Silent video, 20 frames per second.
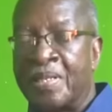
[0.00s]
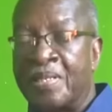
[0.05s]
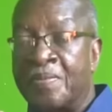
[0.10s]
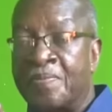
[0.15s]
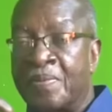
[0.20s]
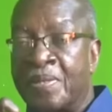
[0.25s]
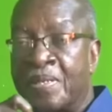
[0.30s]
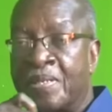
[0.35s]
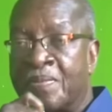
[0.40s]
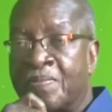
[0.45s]

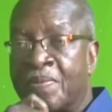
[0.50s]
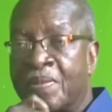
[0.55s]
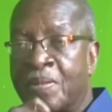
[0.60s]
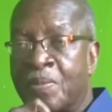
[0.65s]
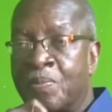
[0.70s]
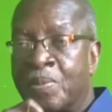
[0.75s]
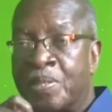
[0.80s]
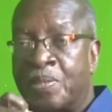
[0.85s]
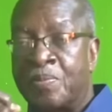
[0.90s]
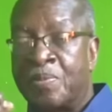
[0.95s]
Venezuela,
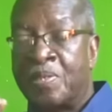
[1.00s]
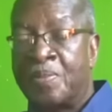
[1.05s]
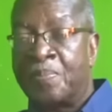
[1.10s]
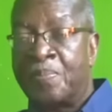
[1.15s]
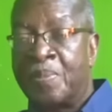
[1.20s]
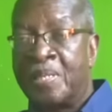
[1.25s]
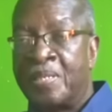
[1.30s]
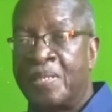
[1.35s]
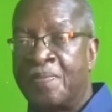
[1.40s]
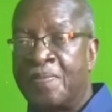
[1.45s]
which
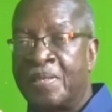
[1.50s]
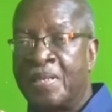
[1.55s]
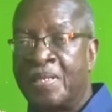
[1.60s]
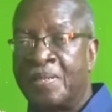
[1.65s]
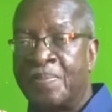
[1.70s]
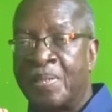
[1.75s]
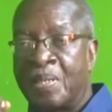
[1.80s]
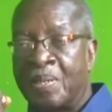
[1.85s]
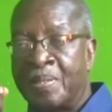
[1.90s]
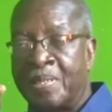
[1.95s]
paid dividends
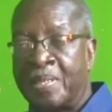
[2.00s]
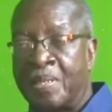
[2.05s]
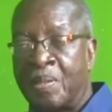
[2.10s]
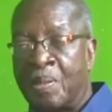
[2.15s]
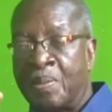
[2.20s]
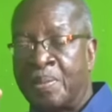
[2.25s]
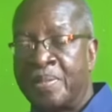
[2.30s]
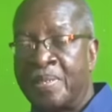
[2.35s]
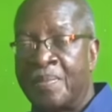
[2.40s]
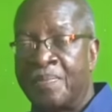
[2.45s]
because it
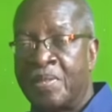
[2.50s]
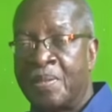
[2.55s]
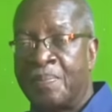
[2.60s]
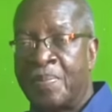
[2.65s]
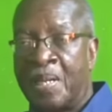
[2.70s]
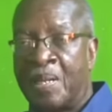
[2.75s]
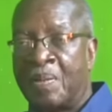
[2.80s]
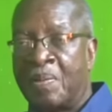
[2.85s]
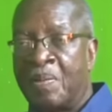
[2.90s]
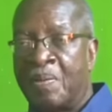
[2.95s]
caused them to
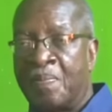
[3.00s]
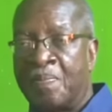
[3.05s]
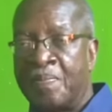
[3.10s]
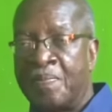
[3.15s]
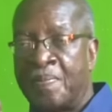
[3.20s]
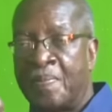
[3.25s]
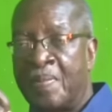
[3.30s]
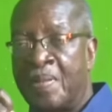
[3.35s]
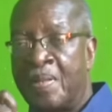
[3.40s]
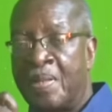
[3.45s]
back off
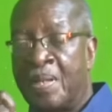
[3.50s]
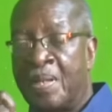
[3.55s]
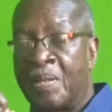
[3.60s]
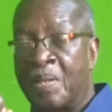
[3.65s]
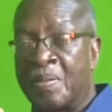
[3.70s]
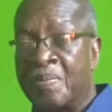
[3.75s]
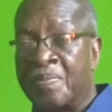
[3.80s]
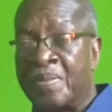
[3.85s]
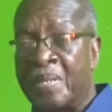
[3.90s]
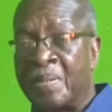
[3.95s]
of a
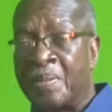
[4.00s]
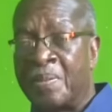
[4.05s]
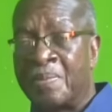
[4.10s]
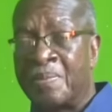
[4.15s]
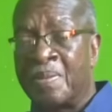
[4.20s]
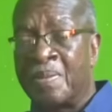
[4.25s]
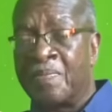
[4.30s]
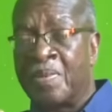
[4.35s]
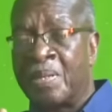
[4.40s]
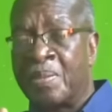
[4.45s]
lot of their
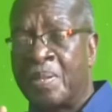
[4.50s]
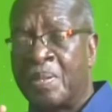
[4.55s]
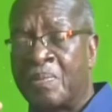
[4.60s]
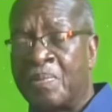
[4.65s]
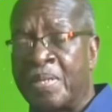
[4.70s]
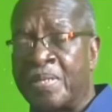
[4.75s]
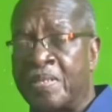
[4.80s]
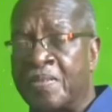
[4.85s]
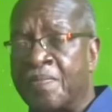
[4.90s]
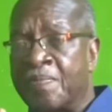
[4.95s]
very
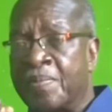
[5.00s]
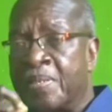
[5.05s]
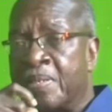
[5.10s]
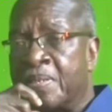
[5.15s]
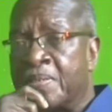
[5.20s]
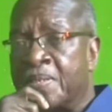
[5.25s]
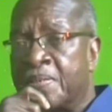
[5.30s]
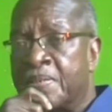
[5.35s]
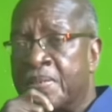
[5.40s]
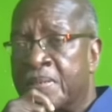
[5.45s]
aggressive
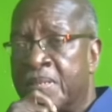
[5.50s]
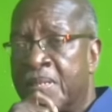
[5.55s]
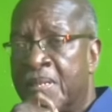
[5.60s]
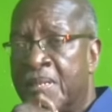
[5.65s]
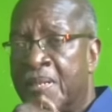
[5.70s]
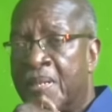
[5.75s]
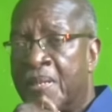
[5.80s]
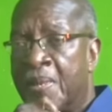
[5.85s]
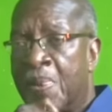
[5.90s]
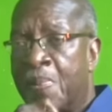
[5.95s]
positions.
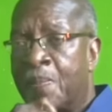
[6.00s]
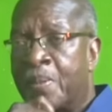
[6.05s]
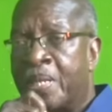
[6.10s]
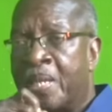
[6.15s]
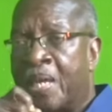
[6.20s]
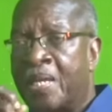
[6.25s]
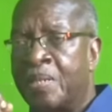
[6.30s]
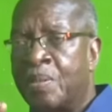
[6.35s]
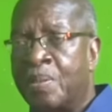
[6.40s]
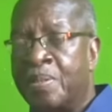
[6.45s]
But
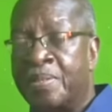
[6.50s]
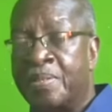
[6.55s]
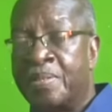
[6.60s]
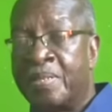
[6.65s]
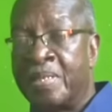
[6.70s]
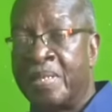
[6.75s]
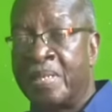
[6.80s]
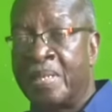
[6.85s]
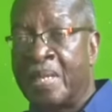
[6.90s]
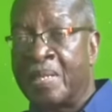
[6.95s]
I don't
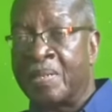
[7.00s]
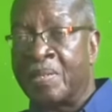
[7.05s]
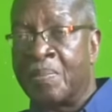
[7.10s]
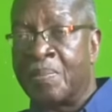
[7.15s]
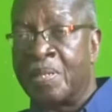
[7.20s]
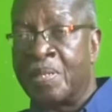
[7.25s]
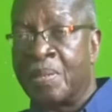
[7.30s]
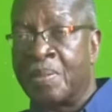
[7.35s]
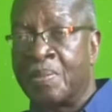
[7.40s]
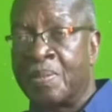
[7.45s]
see that
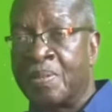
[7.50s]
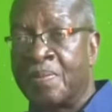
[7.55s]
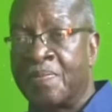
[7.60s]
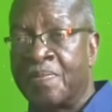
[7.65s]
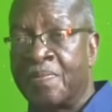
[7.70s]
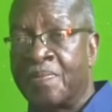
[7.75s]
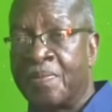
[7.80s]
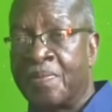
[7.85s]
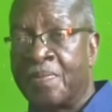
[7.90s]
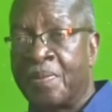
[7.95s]
coming out
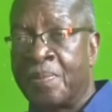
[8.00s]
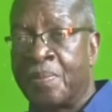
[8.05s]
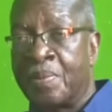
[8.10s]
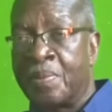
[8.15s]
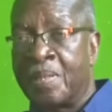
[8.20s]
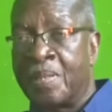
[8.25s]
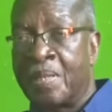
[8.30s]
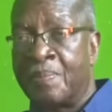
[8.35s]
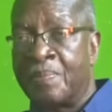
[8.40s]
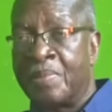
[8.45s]
of
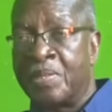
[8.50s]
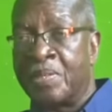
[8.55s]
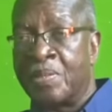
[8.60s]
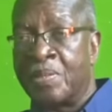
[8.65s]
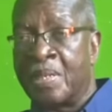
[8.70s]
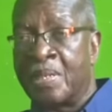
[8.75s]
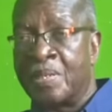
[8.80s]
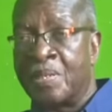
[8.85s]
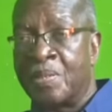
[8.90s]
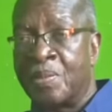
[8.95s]
our
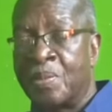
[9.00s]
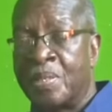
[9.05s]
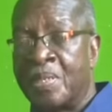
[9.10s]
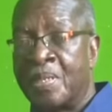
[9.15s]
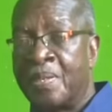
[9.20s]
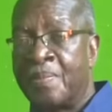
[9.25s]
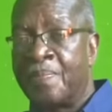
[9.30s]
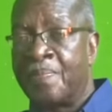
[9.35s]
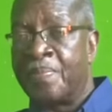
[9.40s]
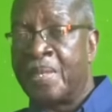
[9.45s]
mission at the UN.
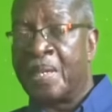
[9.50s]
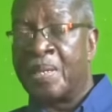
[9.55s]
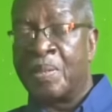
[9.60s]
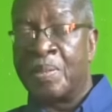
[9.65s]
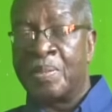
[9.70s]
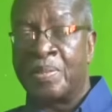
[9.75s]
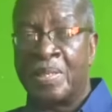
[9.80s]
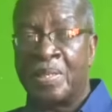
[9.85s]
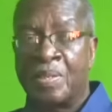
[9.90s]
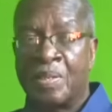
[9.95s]
I
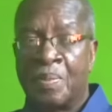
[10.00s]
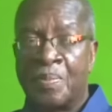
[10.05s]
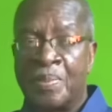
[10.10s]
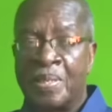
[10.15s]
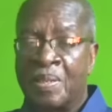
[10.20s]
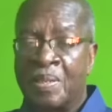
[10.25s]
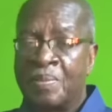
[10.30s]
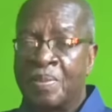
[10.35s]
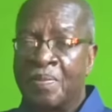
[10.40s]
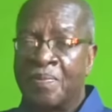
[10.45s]
don't see it coming
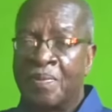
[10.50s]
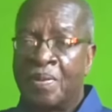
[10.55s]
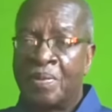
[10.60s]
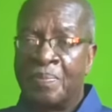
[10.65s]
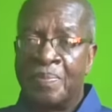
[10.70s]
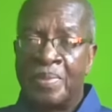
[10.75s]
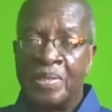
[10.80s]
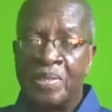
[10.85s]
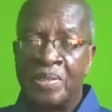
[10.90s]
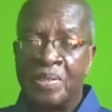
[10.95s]
out of our
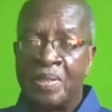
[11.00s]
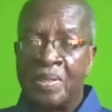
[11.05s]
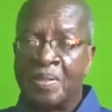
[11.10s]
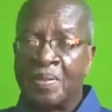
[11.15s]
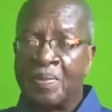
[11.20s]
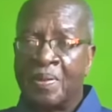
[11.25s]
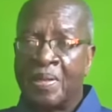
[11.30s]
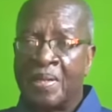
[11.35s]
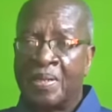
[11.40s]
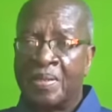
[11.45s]
mission in
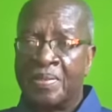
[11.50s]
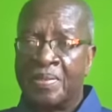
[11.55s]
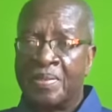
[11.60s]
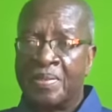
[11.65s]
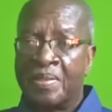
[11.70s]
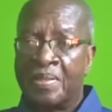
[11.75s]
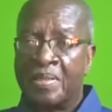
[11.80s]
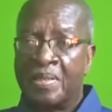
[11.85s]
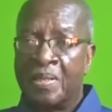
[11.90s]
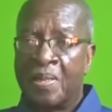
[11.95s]

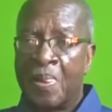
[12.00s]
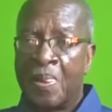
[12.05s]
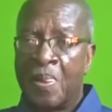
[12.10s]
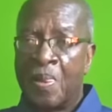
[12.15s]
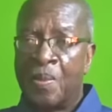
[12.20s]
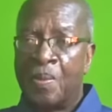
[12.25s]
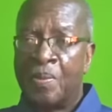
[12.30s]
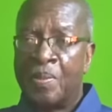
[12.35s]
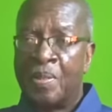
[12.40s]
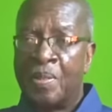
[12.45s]
Caracas.
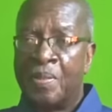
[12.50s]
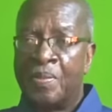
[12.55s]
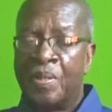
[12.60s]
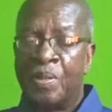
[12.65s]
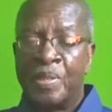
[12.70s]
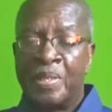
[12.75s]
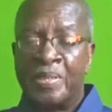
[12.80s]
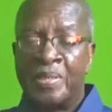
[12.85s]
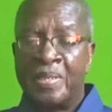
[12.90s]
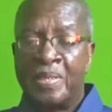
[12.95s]
You
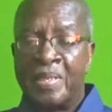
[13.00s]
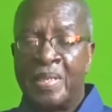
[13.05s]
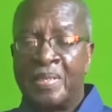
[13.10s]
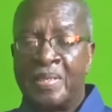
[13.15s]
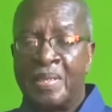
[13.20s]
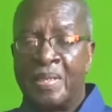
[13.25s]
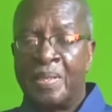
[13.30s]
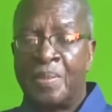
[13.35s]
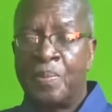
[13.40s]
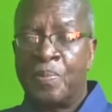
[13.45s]
know,
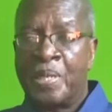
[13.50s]
incidentally,